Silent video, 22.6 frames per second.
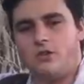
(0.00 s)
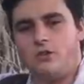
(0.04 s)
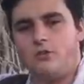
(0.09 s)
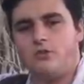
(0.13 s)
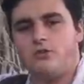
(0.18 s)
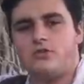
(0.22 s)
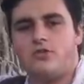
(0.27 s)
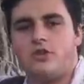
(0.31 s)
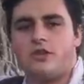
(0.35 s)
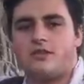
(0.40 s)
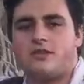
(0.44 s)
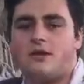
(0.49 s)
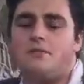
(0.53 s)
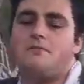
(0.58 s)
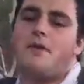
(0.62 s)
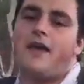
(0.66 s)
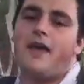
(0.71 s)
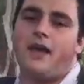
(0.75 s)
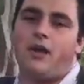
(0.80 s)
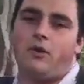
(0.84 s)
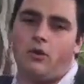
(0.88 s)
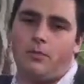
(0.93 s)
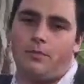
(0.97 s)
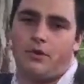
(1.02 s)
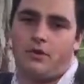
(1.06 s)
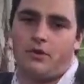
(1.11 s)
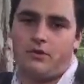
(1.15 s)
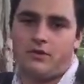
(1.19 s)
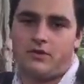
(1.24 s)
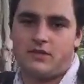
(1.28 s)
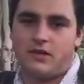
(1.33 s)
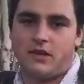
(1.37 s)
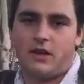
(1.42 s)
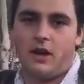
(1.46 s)
used just to make or
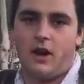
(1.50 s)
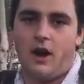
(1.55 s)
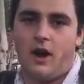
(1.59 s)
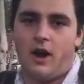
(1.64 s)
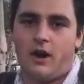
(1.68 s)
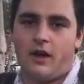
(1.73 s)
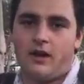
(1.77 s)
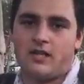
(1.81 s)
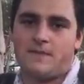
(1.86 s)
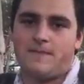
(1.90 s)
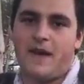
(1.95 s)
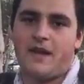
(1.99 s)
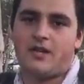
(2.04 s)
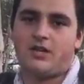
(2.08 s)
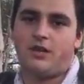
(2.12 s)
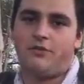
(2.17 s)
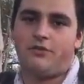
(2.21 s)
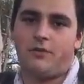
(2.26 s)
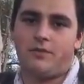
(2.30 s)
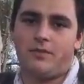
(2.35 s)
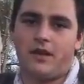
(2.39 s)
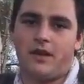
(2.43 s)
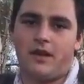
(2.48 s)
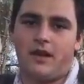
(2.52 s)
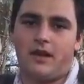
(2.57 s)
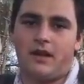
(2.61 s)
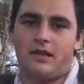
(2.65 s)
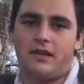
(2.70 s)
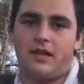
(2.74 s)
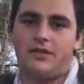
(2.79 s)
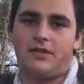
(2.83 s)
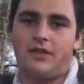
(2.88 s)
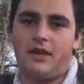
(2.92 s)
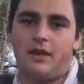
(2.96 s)
produce the car, especially from
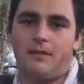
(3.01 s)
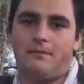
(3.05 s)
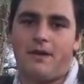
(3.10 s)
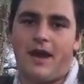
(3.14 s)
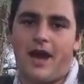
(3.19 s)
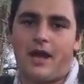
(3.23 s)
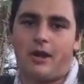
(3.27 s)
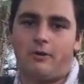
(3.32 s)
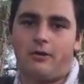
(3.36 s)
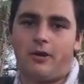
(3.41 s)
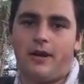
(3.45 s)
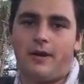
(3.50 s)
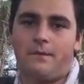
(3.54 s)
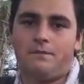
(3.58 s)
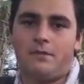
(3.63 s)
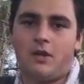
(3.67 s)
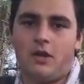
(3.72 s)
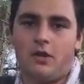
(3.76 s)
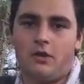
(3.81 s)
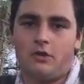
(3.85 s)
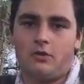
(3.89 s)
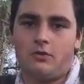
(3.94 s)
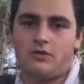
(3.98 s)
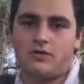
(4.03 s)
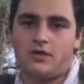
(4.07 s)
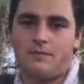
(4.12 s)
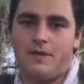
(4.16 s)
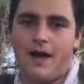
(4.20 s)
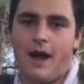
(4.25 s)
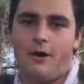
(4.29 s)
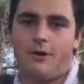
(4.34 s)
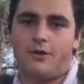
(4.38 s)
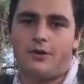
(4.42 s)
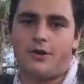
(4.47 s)
the lithium battery used to
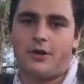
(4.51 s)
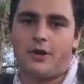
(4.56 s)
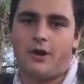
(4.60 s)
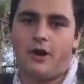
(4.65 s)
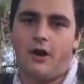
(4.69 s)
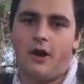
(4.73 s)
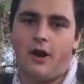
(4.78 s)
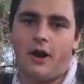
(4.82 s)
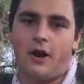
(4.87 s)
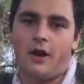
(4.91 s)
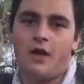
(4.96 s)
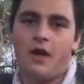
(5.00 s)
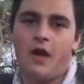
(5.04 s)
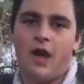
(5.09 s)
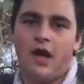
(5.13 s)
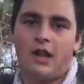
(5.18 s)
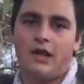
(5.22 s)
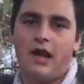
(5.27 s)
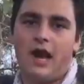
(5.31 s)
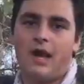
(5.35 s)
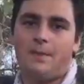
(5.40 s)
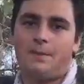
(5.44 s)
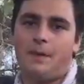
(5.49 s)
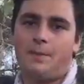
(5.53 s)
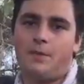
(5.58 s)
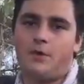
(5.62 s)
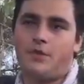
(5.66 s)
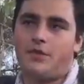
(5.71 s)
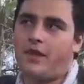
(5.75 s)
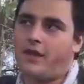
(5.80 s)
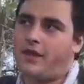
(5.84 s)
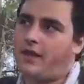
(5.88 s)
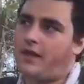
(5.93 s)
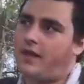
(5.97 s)
power the car. A lot of
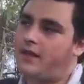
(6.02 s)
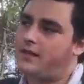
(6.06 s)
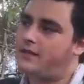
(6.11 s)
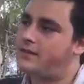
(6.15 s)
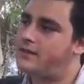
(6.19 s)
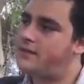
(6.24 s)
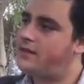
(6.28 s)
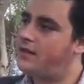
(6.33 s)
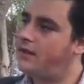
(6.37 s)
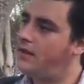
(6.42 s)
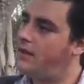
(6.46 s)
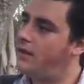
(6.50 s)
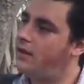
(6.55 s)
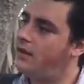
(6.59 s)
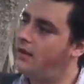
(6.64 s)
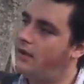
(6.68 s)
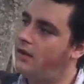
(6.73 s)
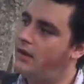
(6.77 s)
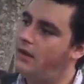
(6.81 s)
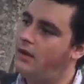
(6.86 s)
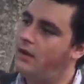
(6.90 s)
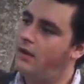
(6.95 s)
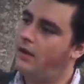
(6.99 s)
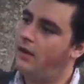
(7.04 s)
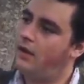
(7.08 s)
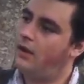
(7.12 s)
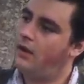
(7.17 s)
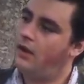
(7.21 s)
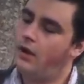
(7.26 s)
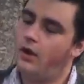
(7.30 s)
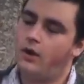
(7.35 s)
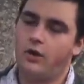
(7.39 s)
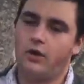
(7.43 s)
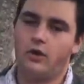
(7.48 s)
people think it's
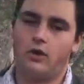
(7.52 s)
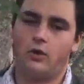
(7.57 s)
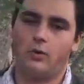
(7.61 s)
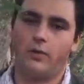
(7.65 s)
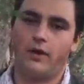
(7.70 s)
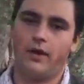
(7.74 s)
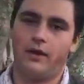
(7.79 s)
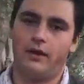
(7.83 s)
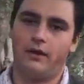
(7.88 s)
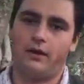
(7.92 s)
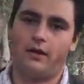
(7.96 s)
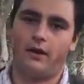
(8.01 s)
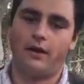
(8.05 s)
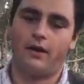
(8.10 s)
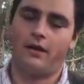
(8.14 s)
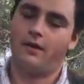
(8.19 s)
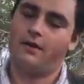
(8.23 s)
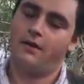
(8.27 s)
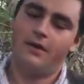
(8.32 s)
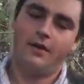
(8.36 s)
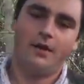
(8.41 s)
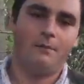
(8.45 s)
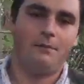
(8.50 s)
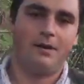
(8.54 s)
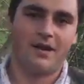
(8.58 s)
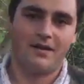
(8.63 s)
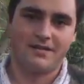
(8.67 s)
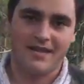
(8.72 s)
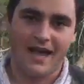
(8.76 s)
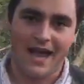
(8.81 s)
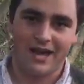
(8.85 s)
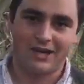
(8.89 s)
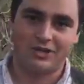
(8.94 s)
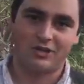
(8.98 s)
greener, but
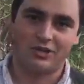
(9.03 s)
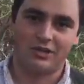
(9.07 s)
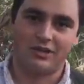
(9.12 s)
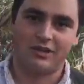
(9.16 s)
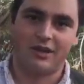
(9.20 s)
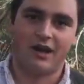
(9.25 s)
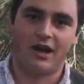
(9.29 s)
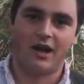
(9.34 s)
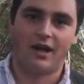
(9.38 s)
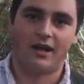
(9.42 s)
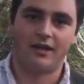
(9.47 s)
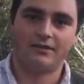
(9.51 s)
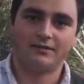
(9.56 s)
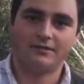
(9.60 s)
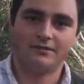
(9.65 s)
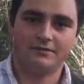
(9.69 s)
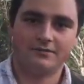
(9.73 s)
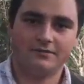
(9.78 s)
it's actually not.